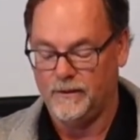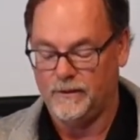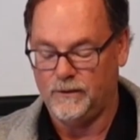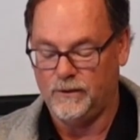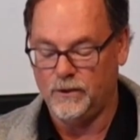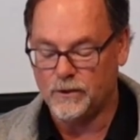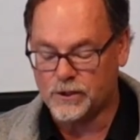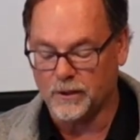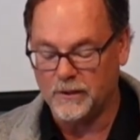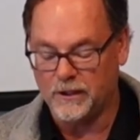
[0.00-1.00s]
You
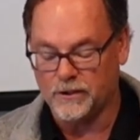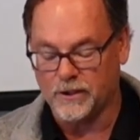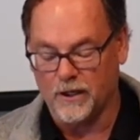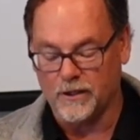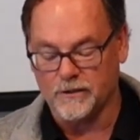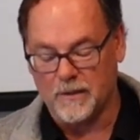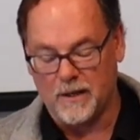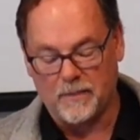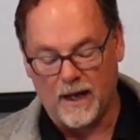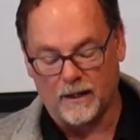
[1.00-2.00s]
shall be in charge of my
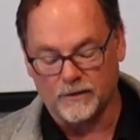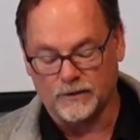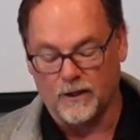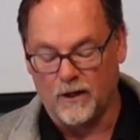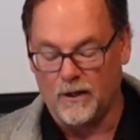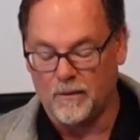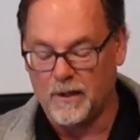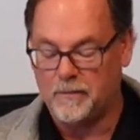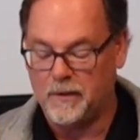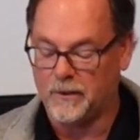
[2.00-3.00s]
palace, and all my
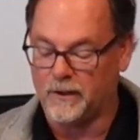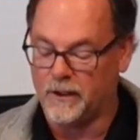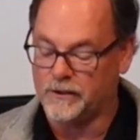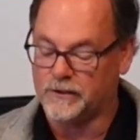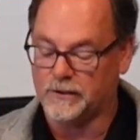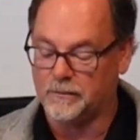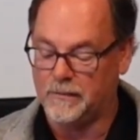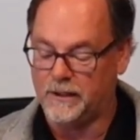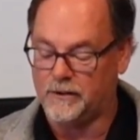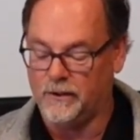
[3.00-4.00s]
people are to
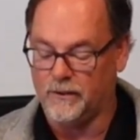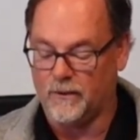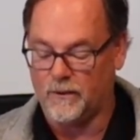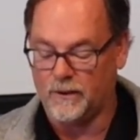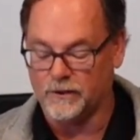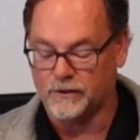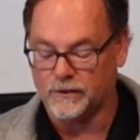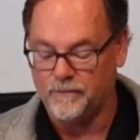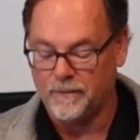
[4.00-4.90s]
submit to your orders.